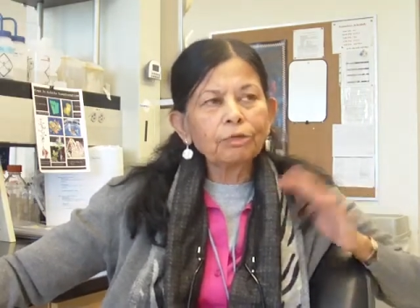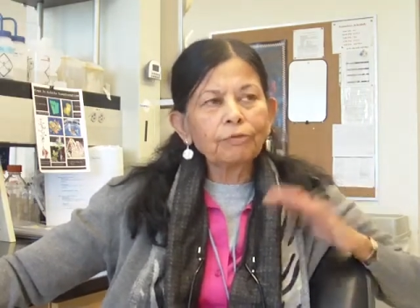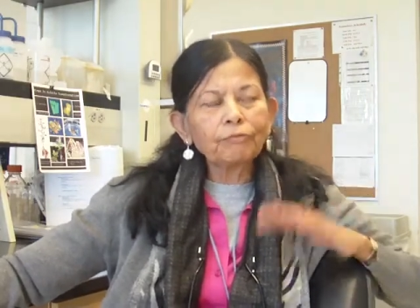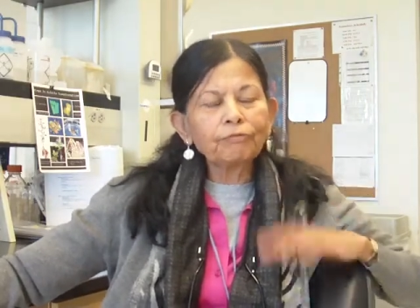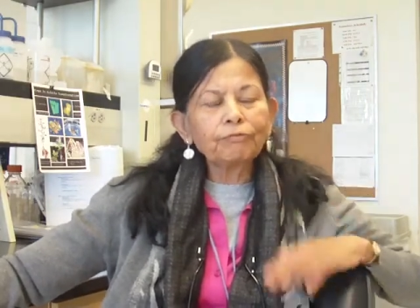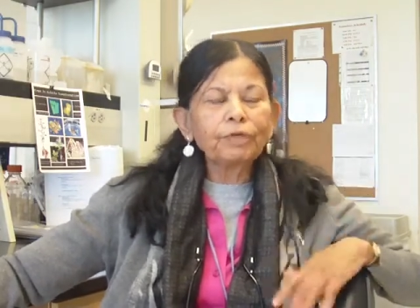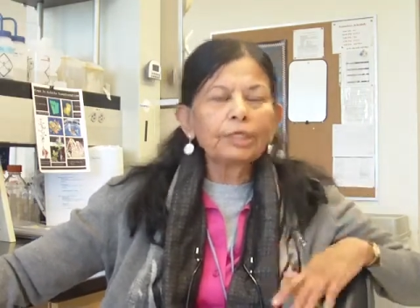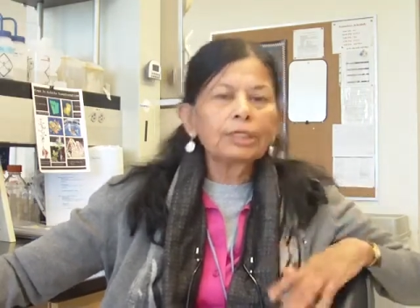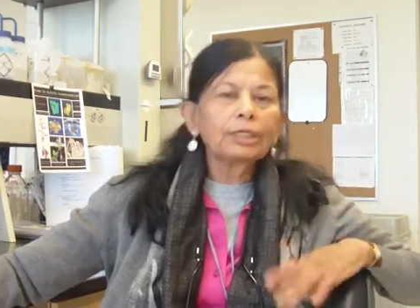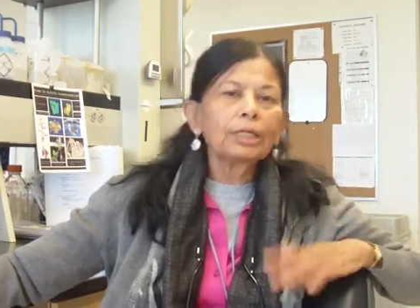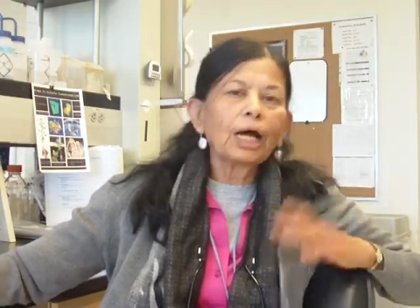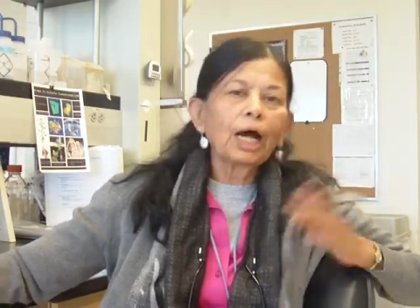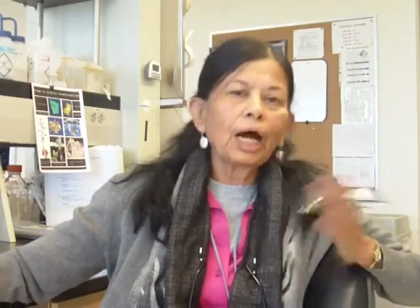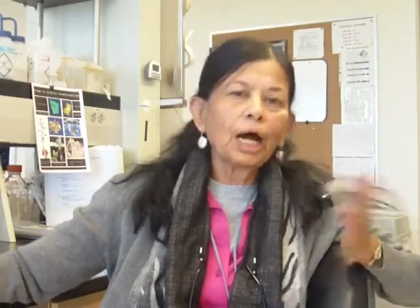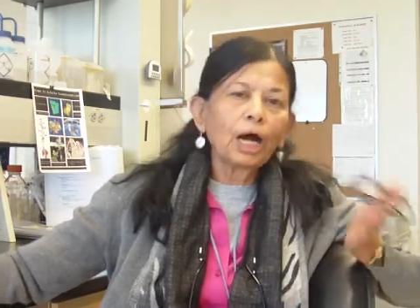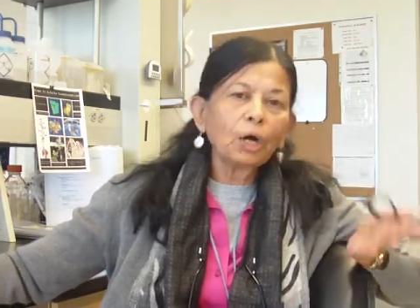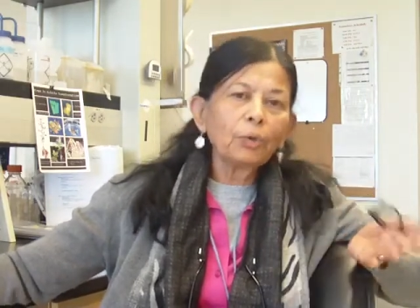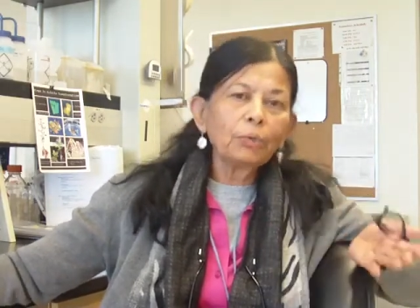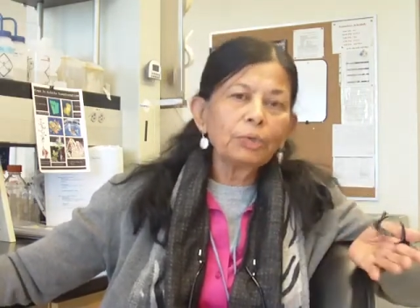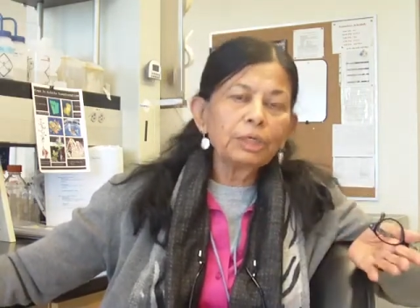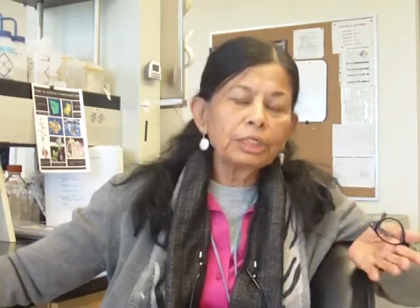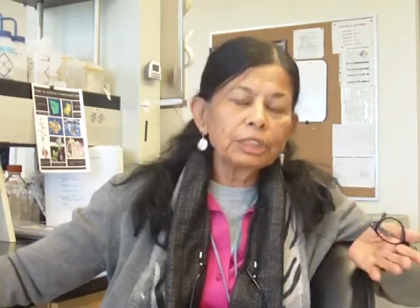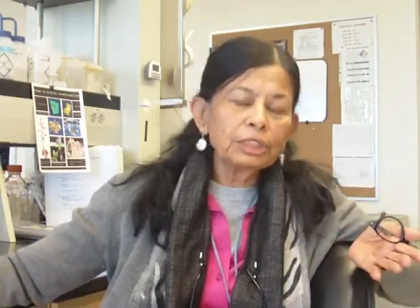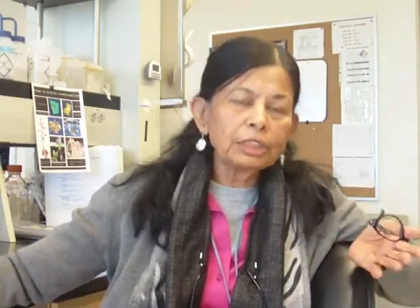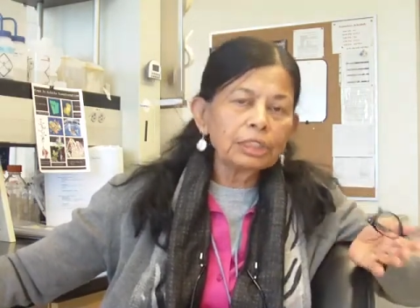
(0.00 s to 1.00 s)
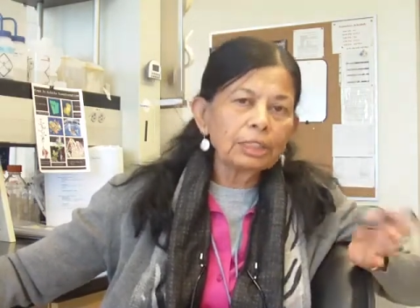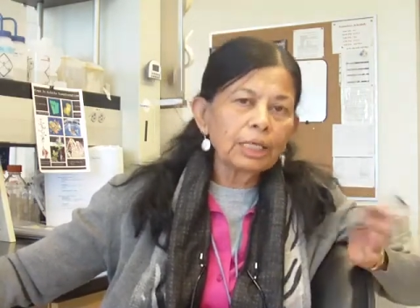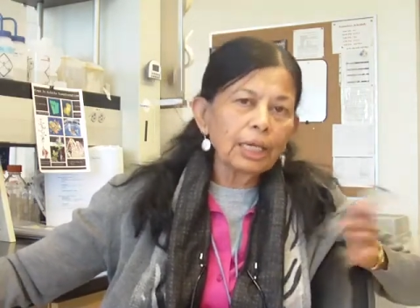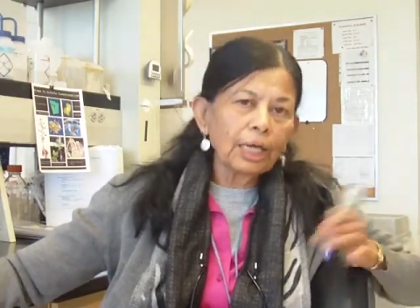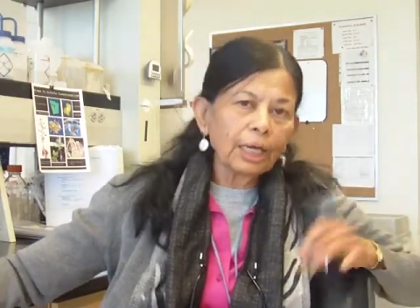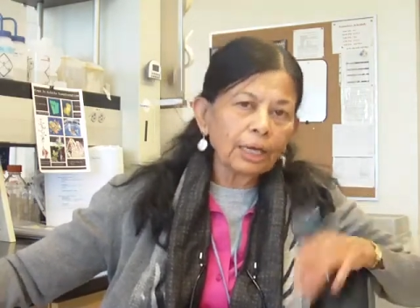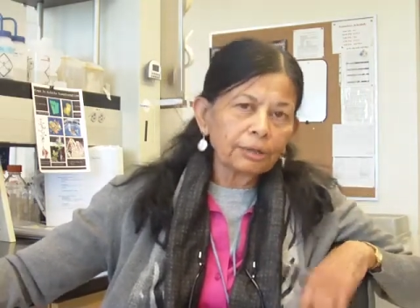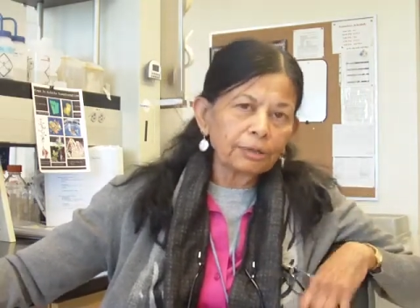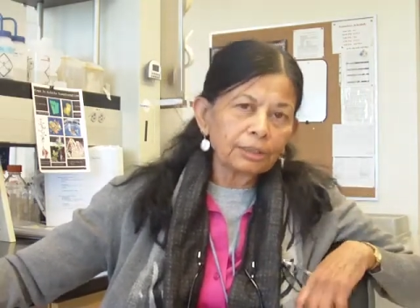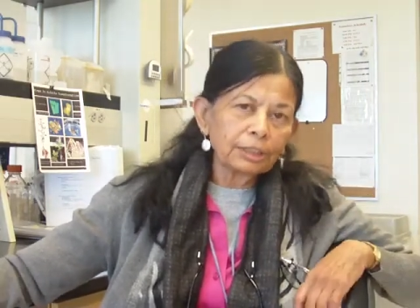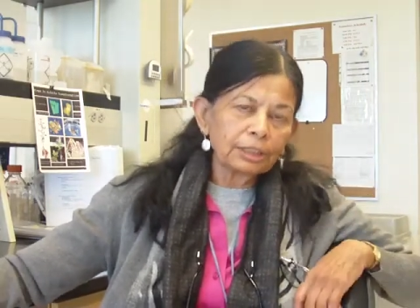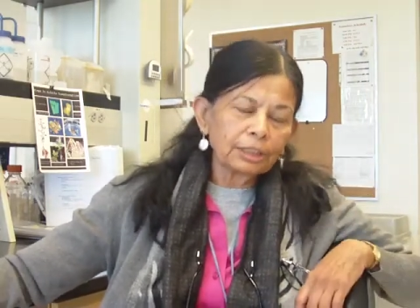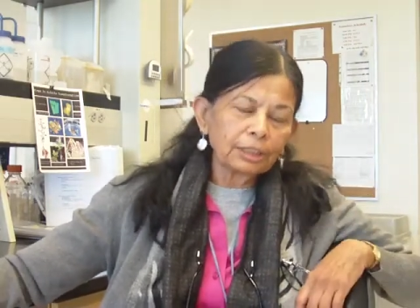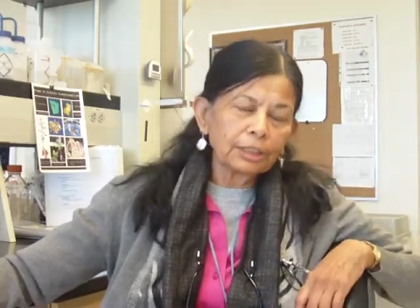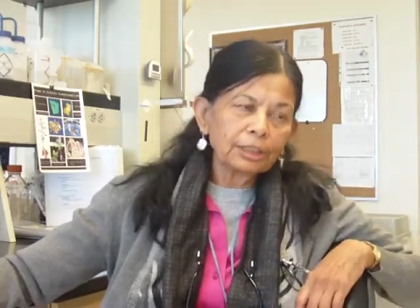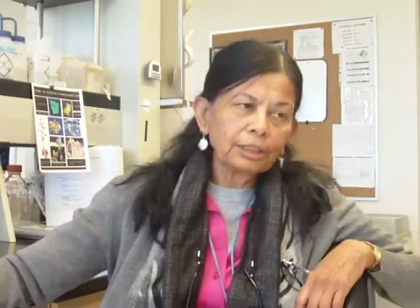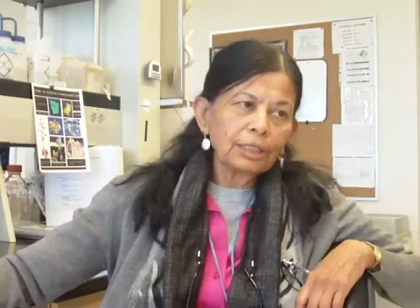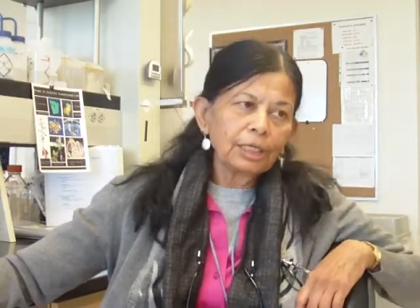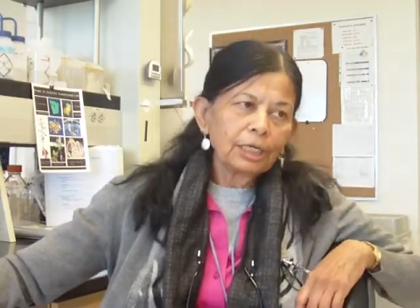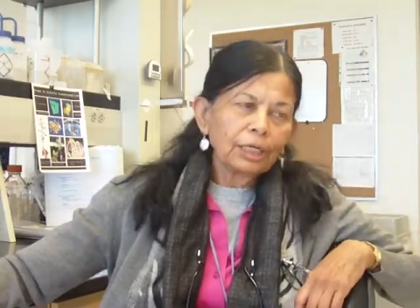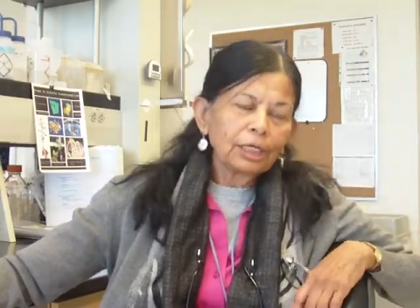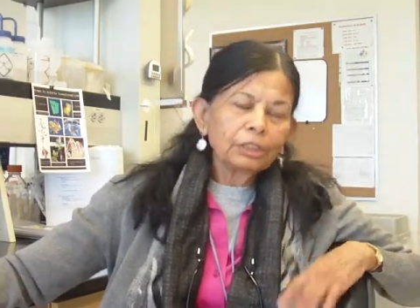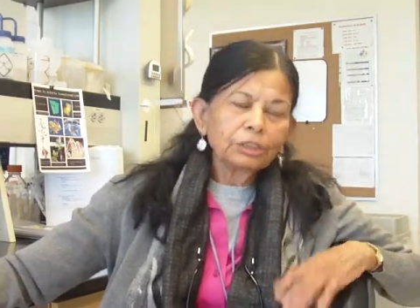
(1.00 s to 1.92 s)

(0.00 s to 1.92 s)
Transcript: of it, how it's inherited.